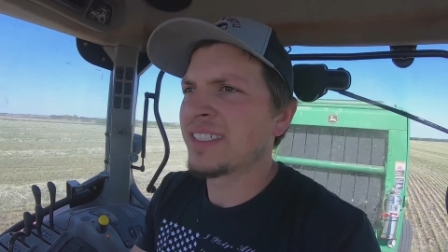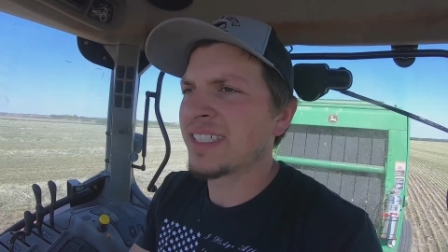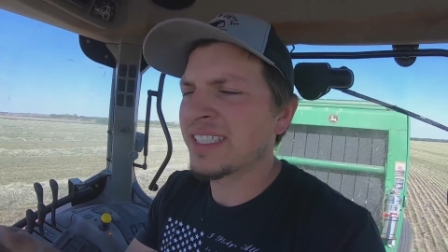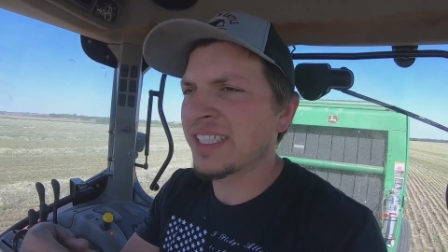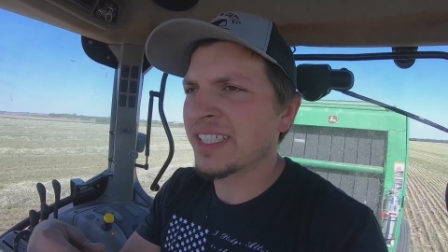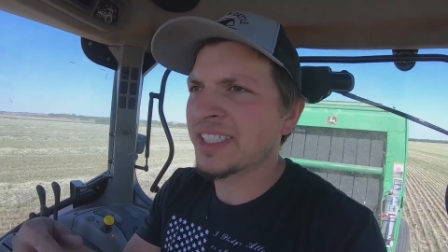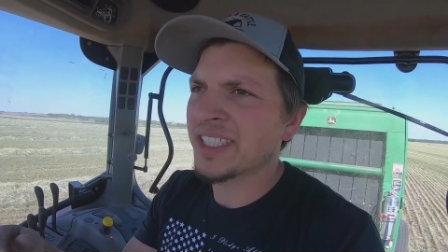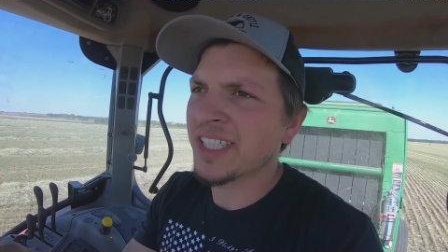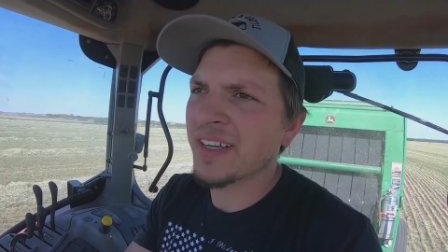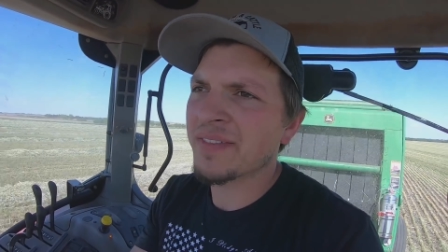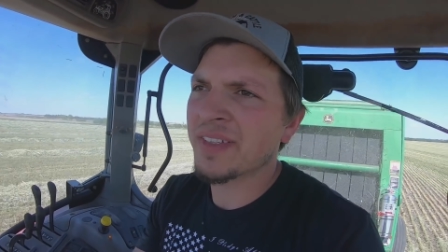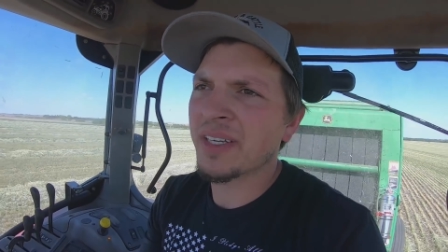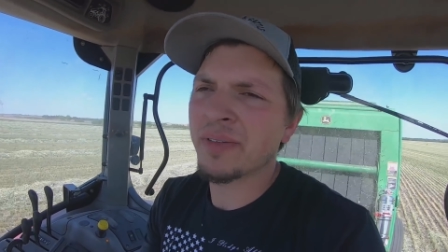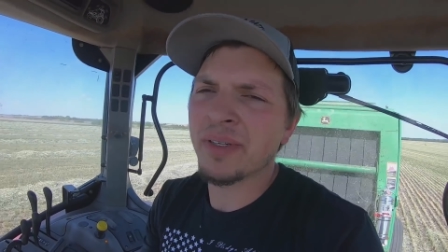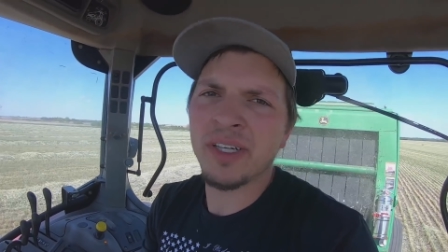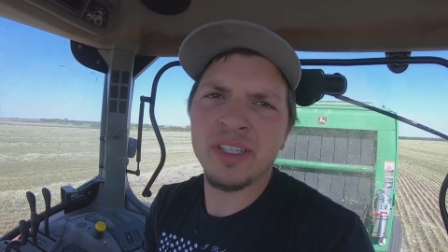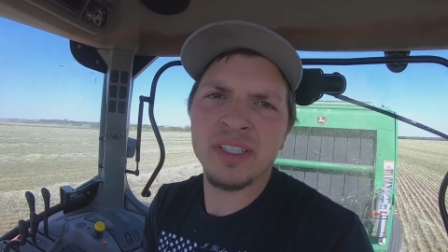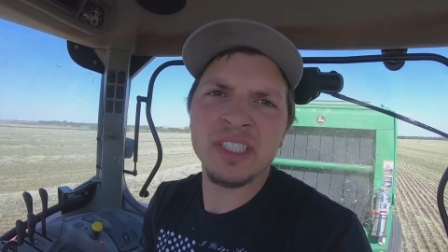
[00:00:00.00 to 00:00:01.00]
It's the stuff
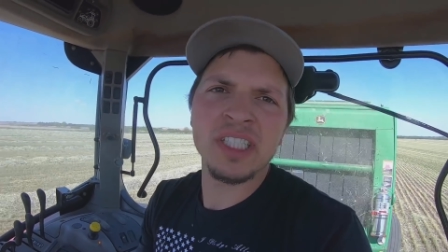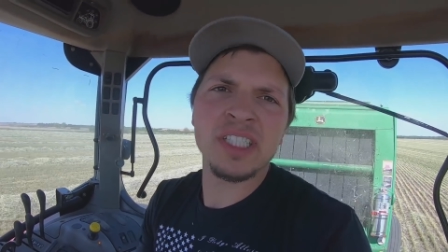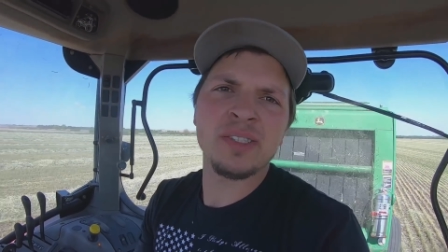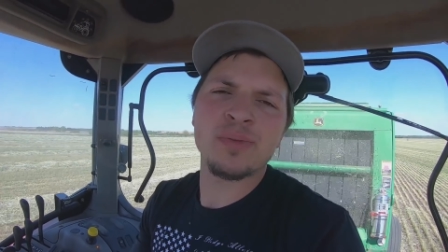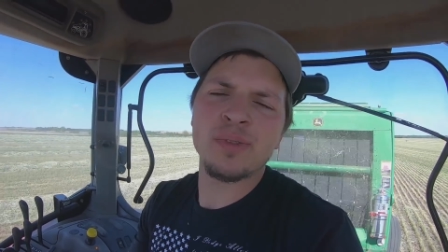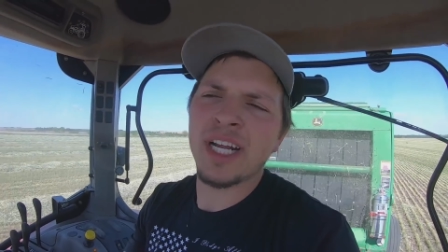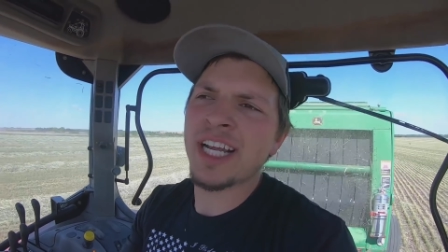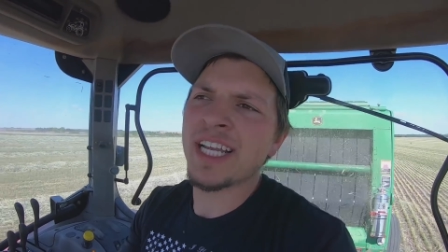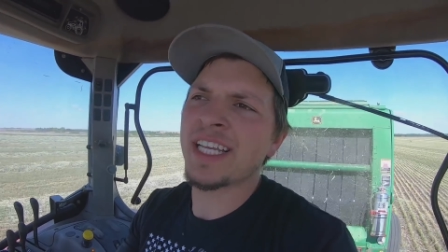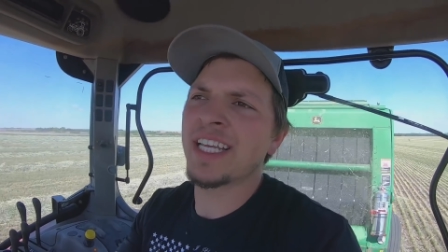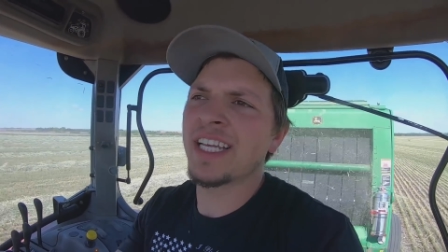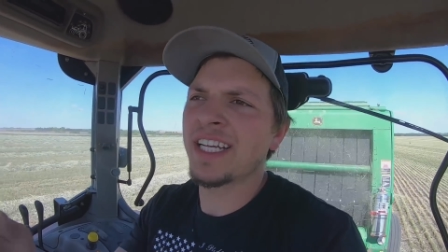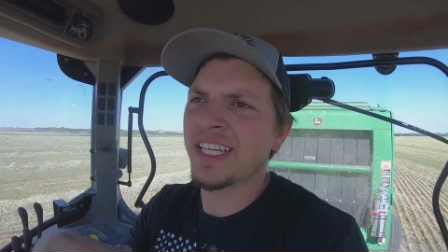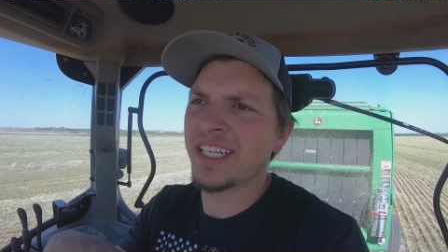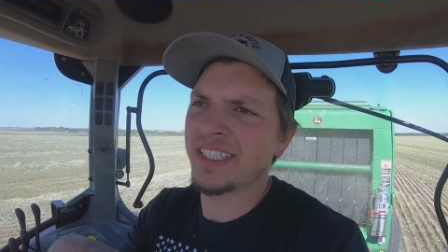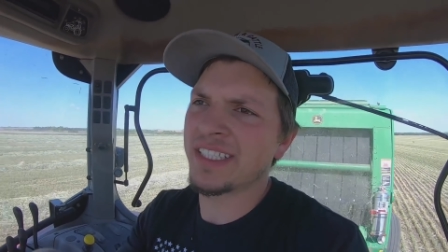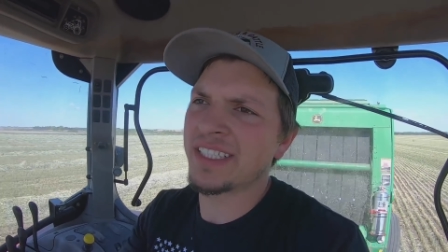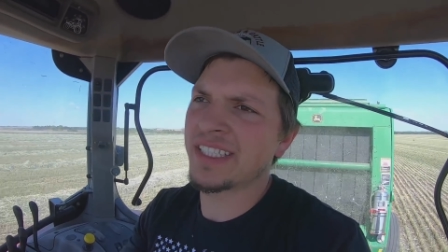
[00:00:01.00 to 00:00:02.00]
that we were just
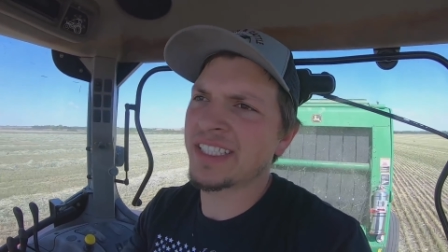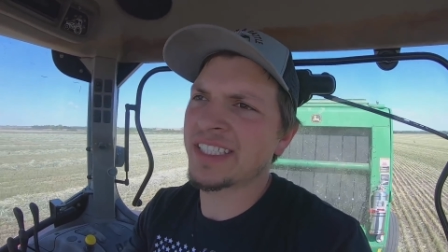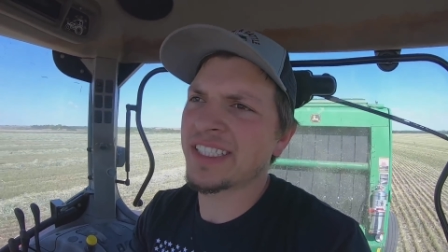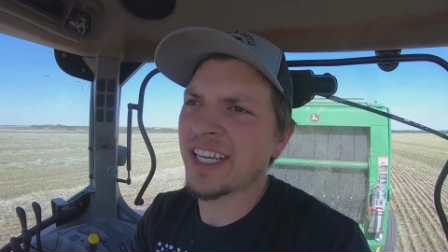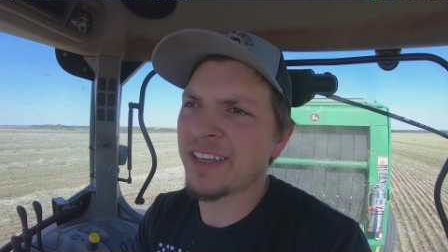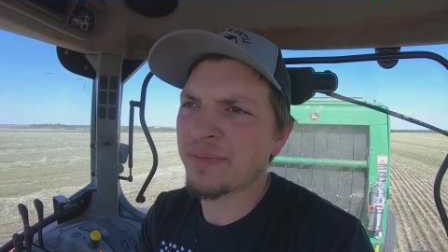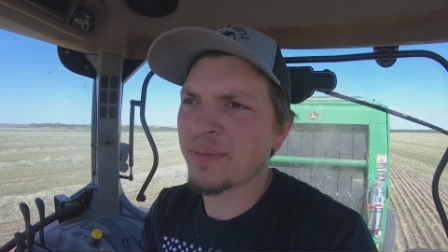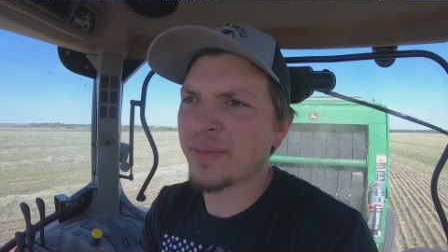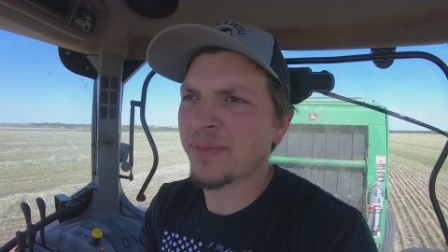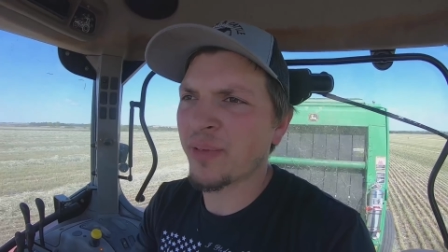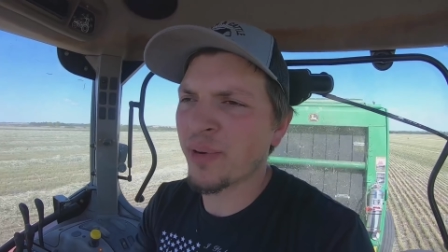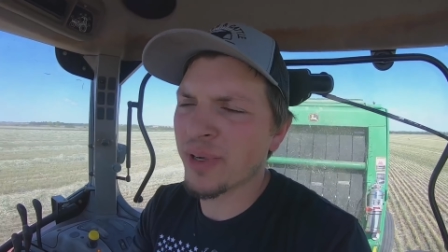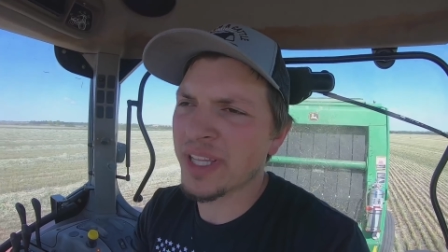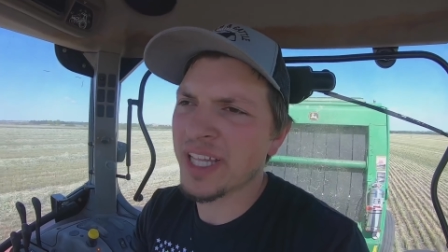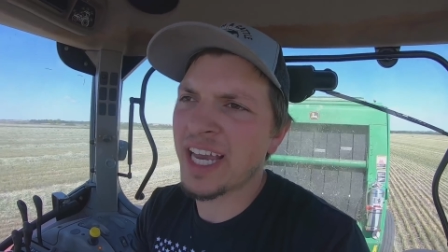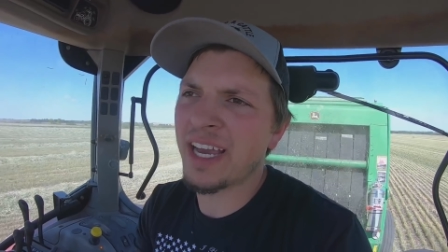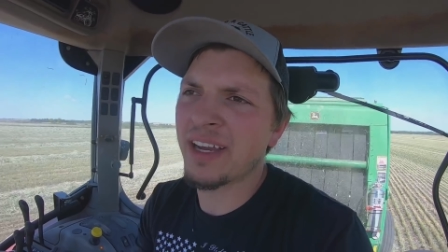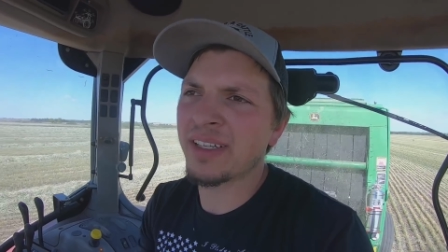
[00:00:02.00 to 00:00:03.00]
raking, and then the stuff
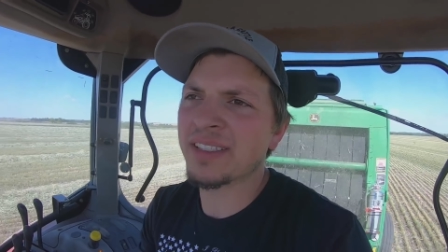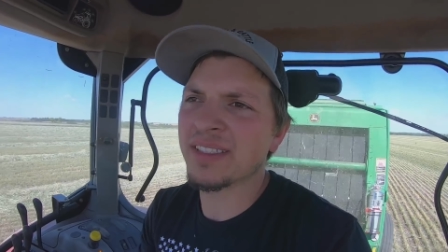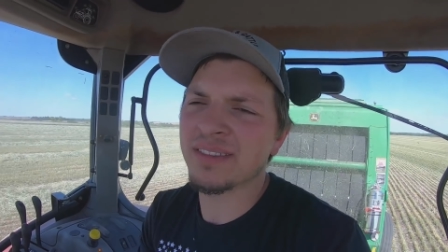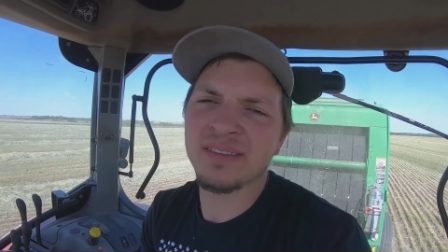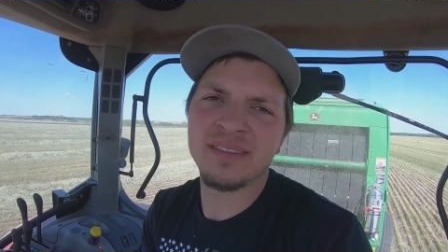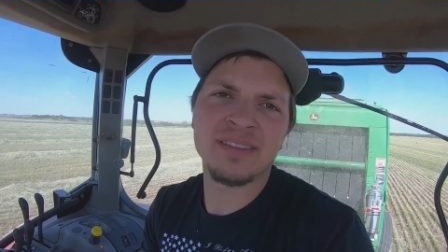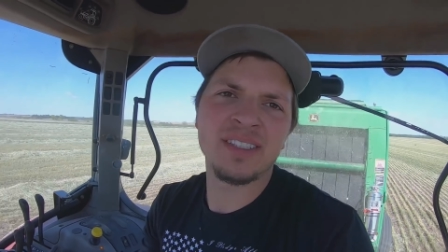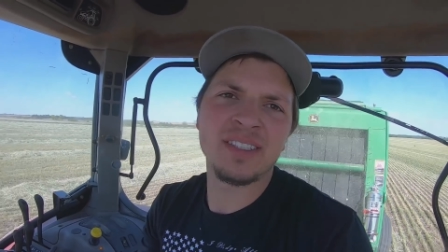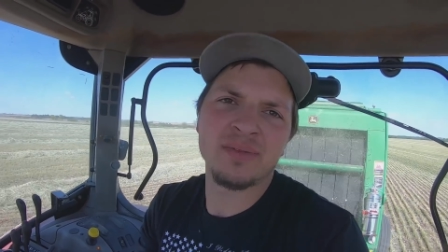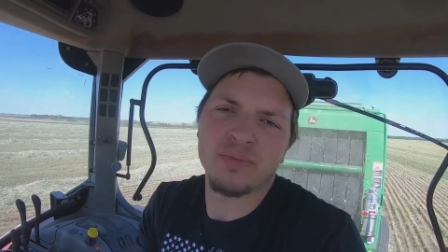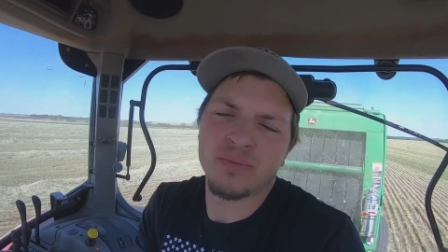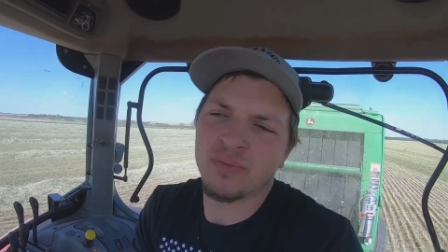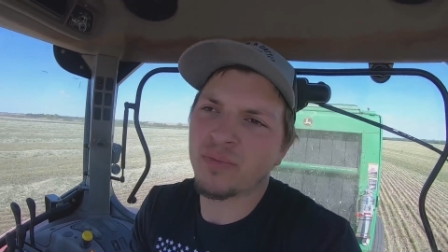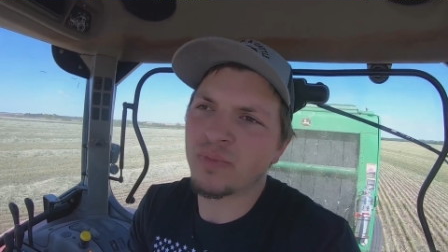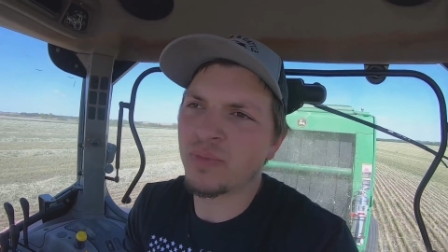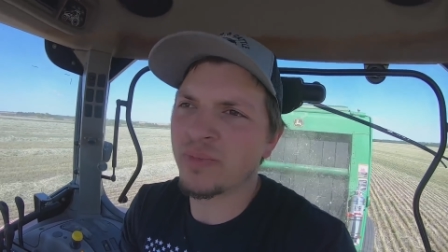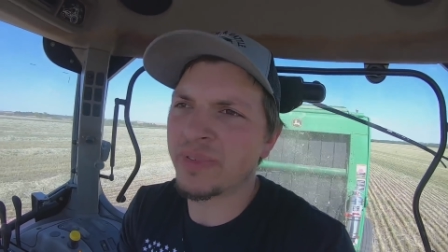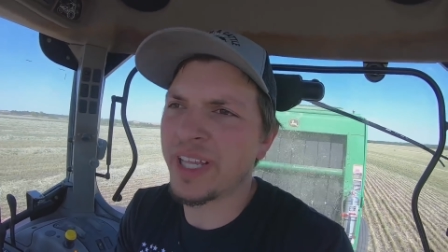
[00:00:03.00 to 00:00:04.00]
before that
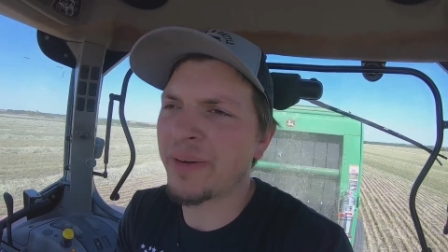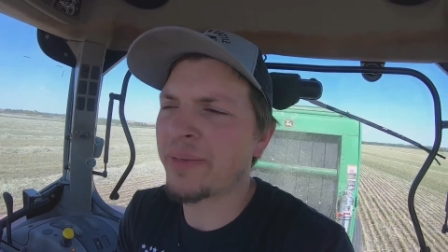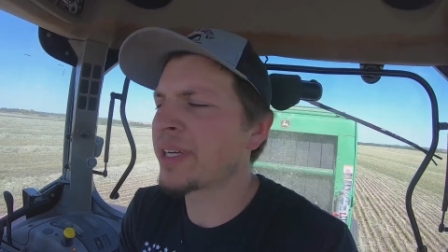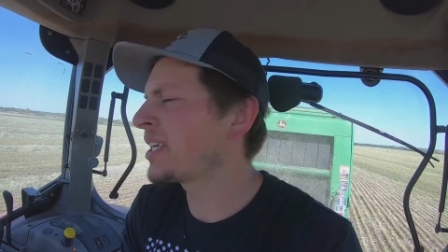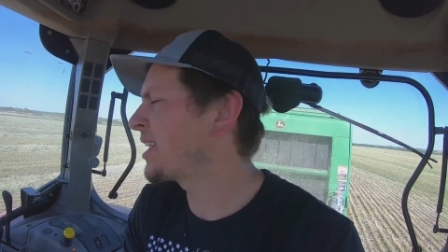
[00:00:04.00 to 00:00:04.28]
that